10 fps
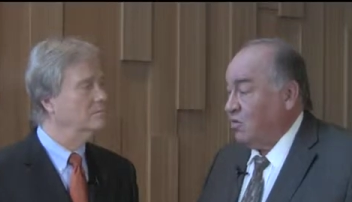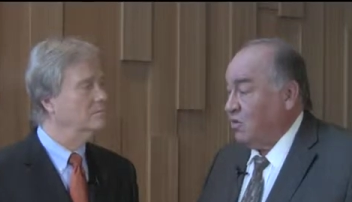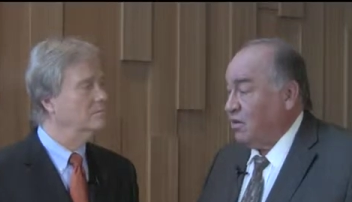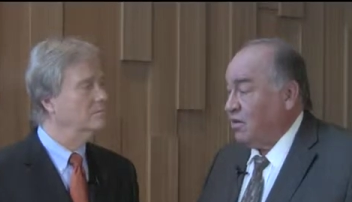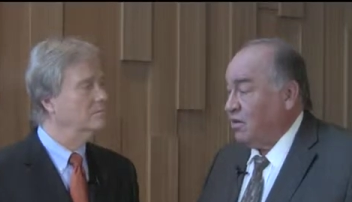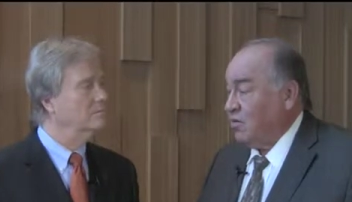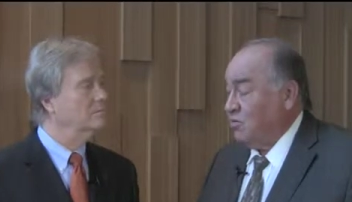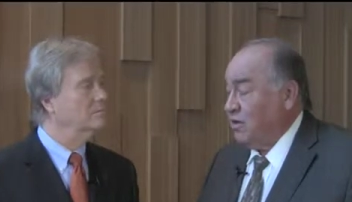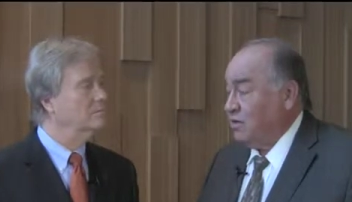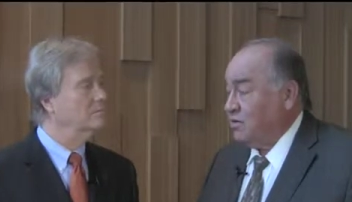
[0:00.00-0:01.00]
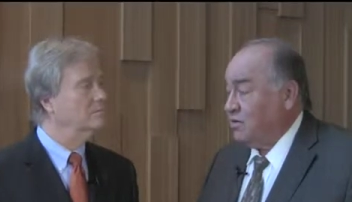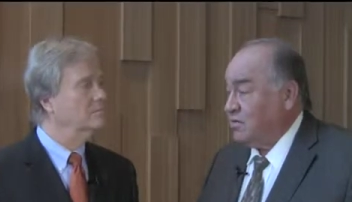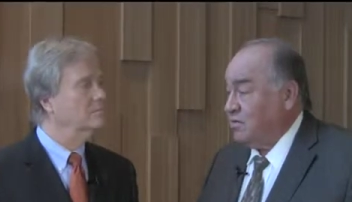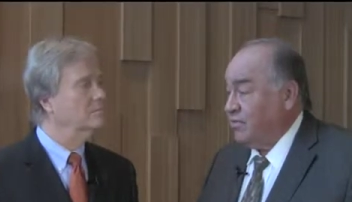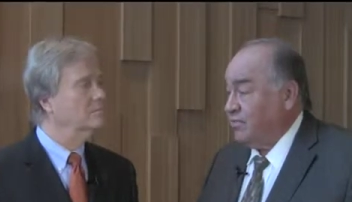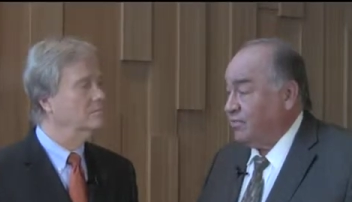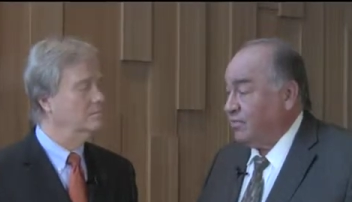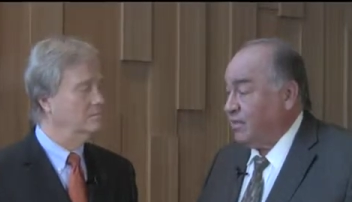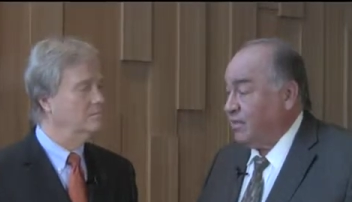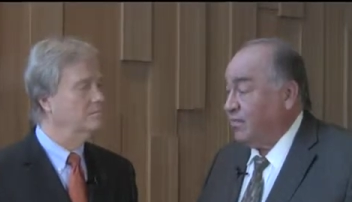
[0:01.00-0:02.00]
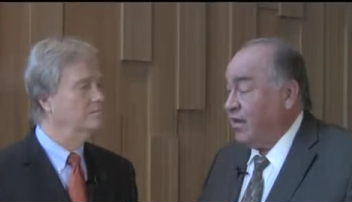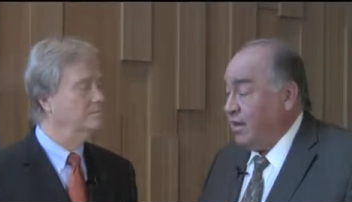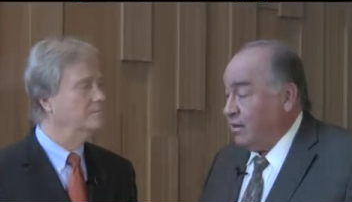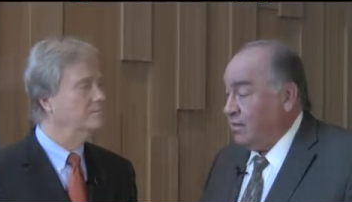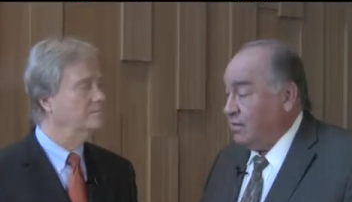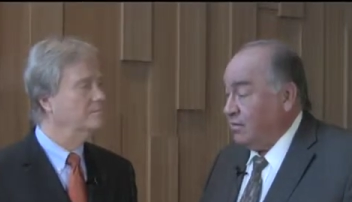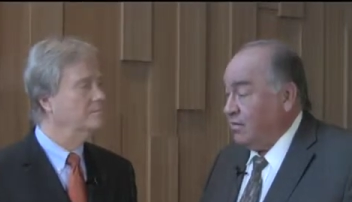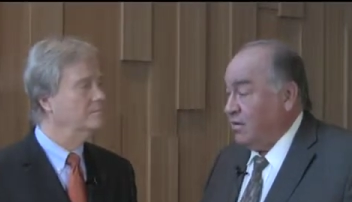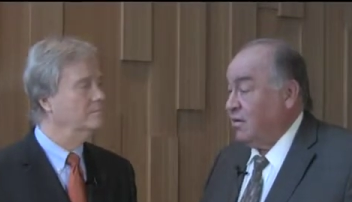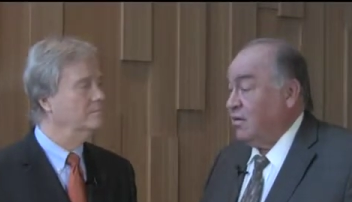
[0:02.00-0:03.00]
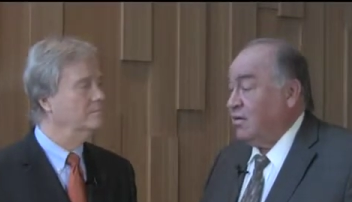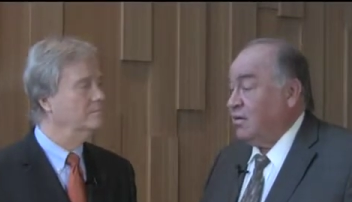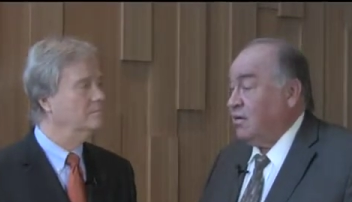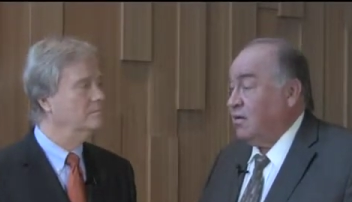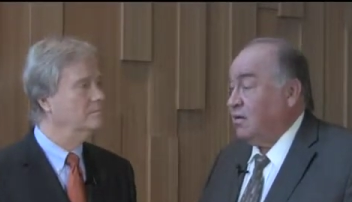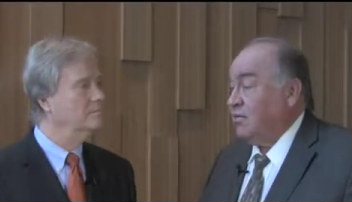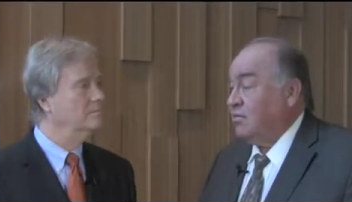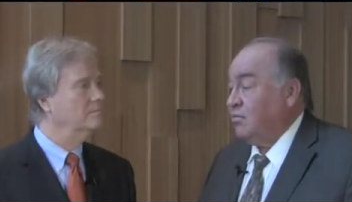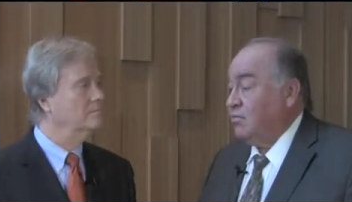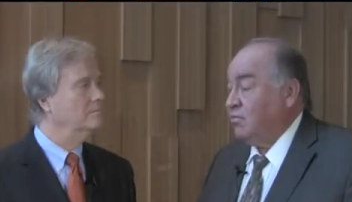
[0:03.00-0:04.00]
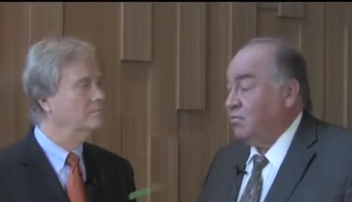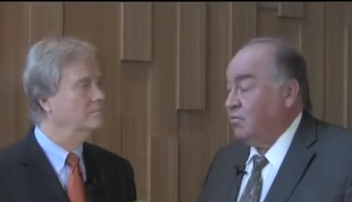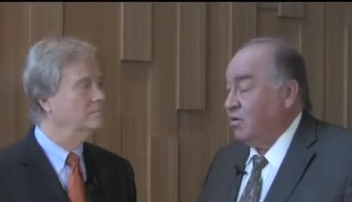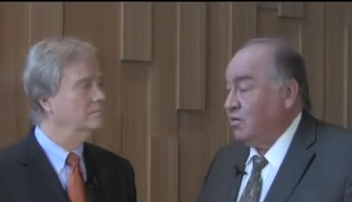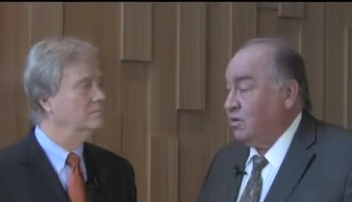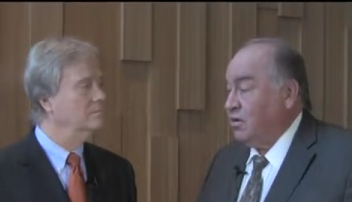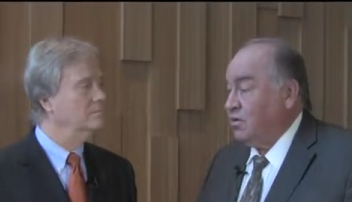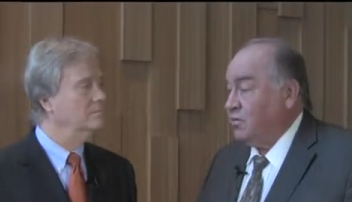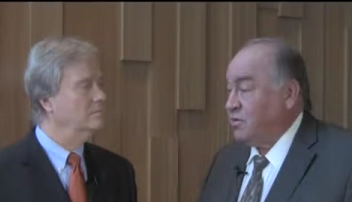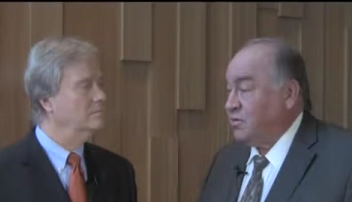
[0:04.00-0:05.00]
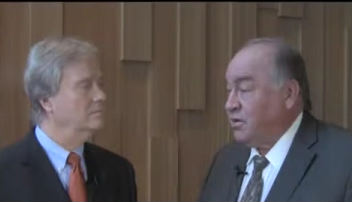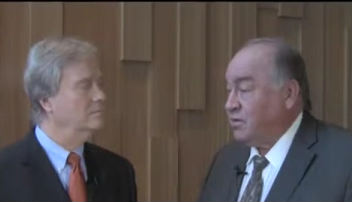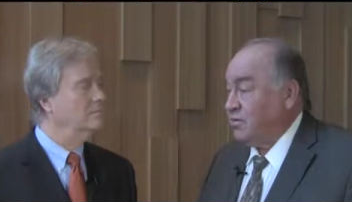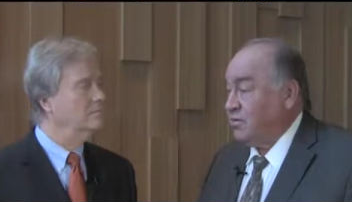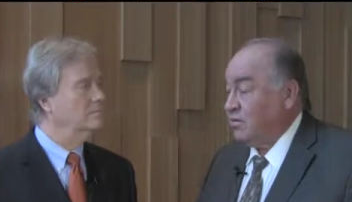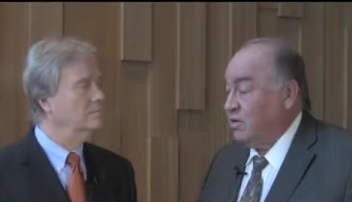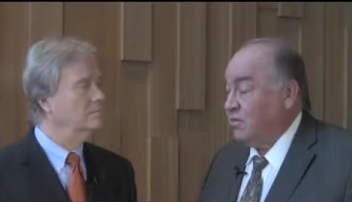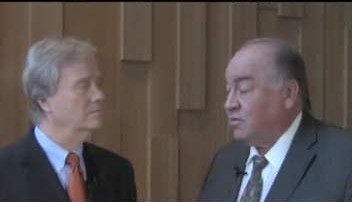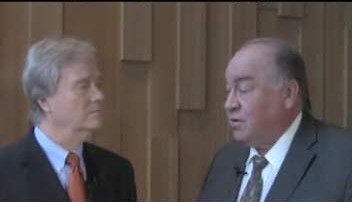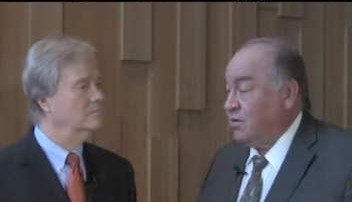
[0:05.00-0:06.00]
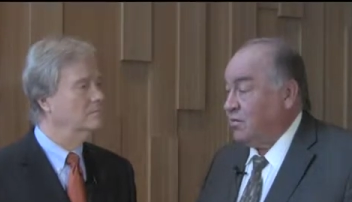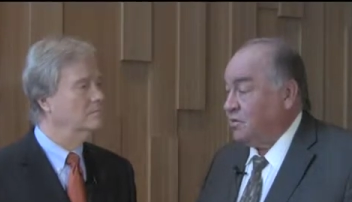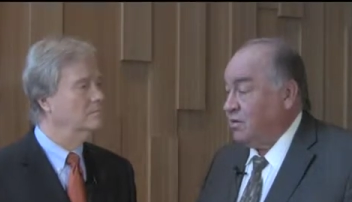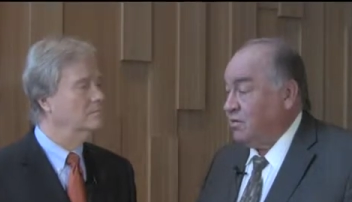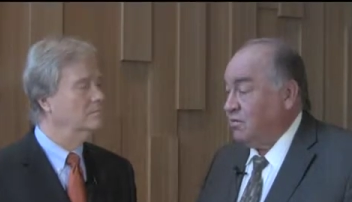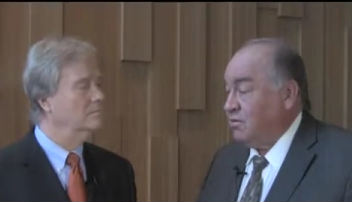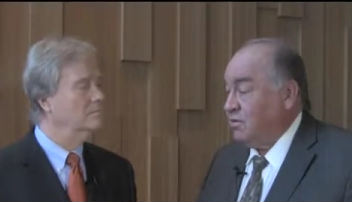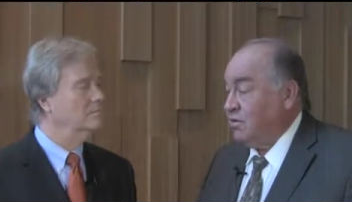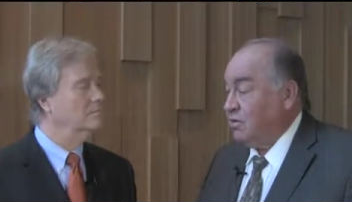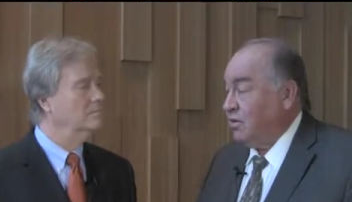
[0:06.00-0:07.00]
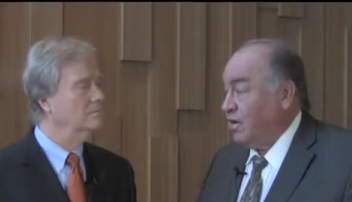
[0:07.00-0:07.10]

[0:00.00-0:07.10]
Speaker 1: we're looking at ways uh, in Canada. 100% uh, or almost 100% of the oil and